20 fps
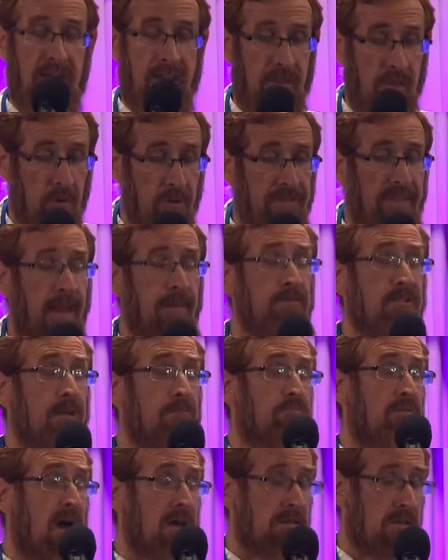in the redemption
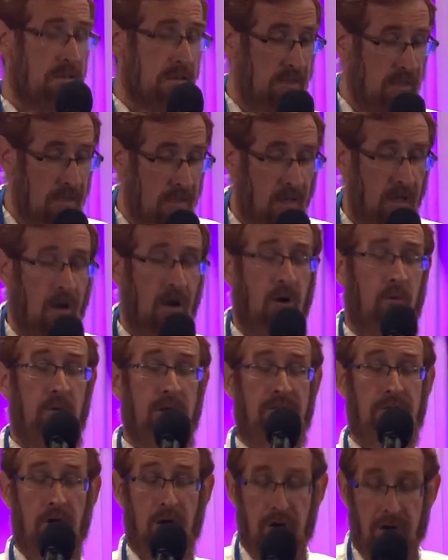process
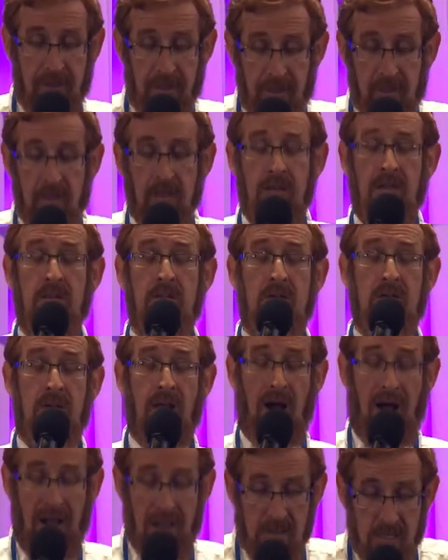returning to
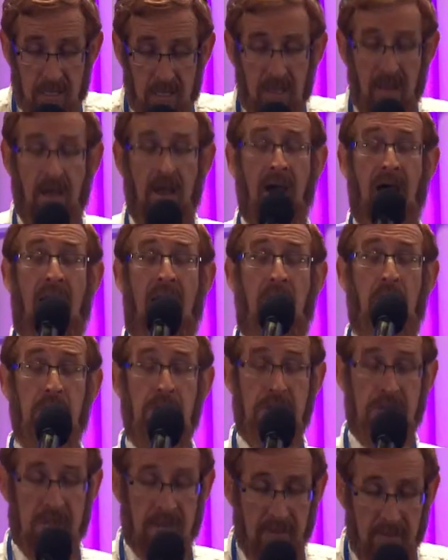God's
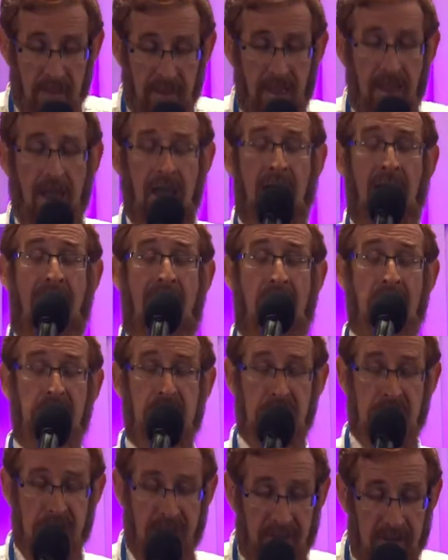house, as He
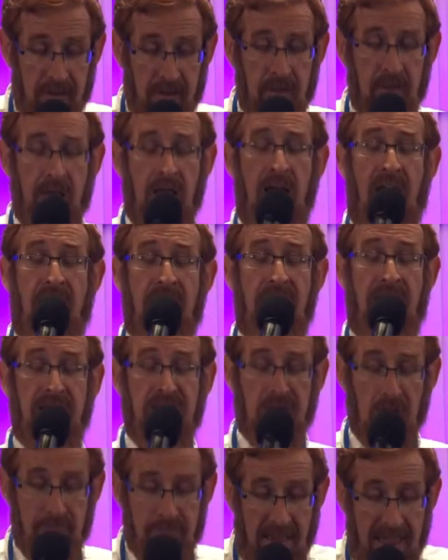said, and they
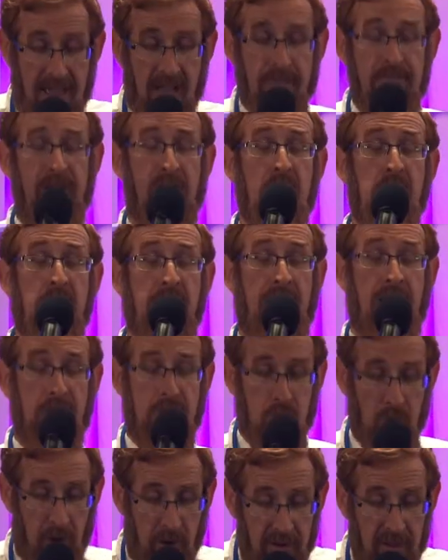shall make me a
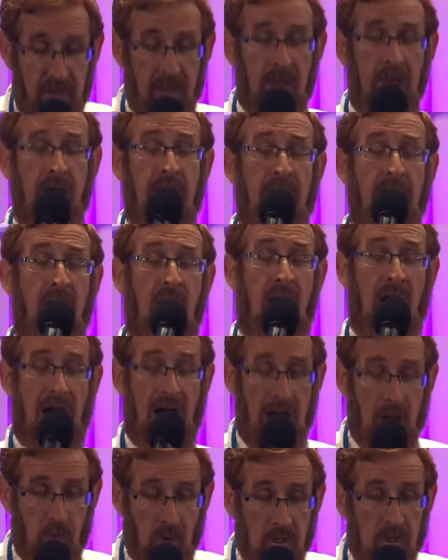sanctuary, and
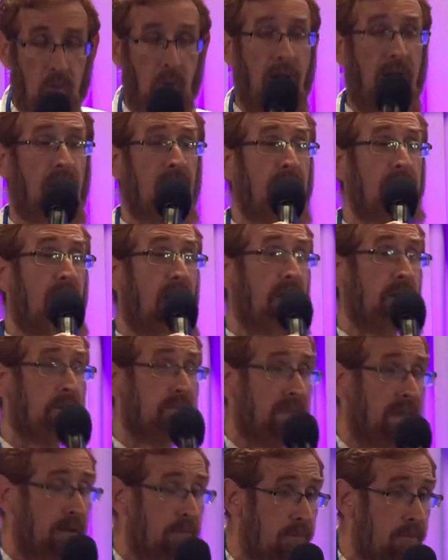I will dwell amongst
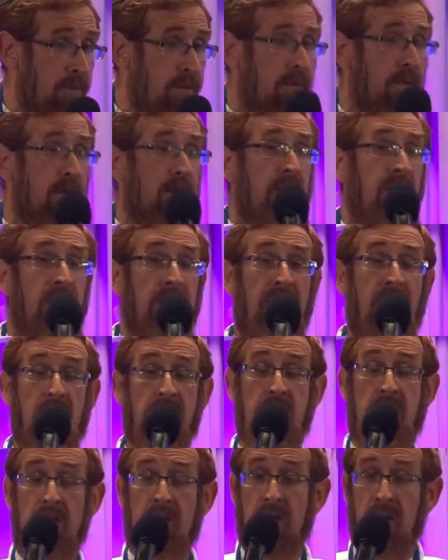them.
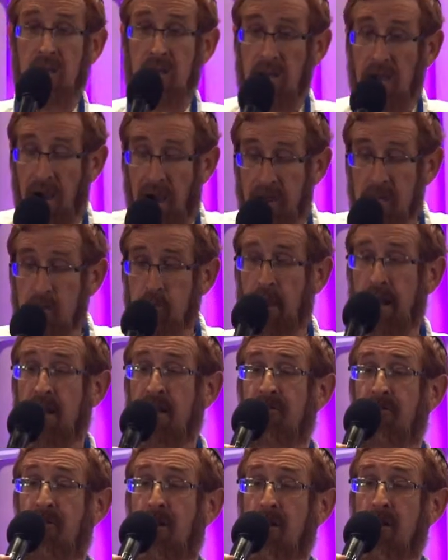Yes, God is
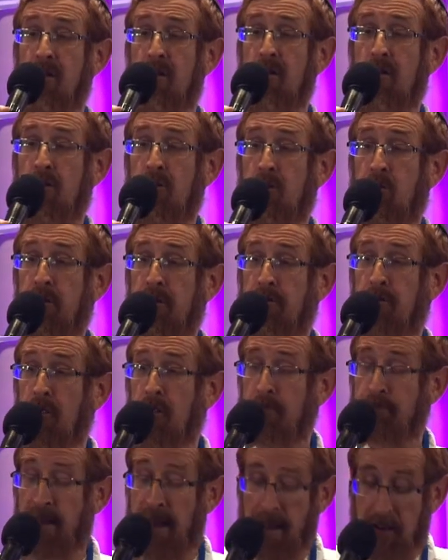waiting for us to
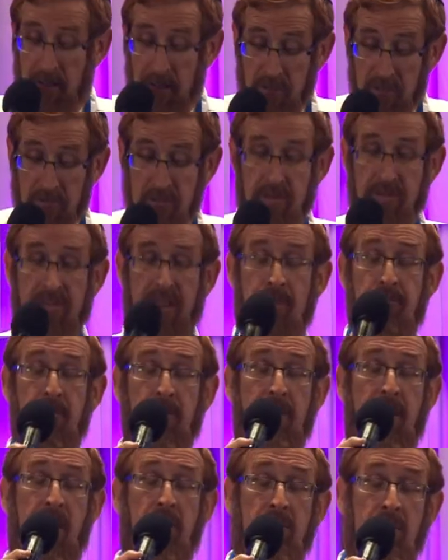return back to the Temple
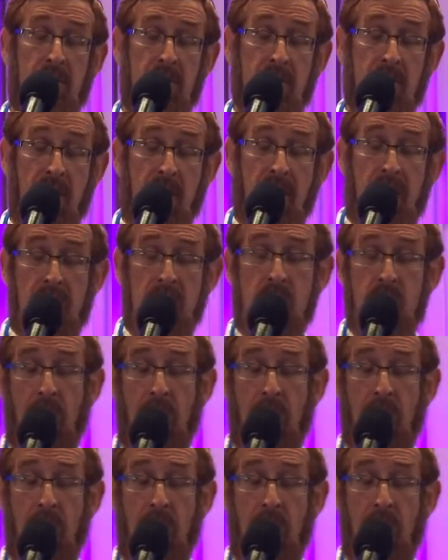Mount. He's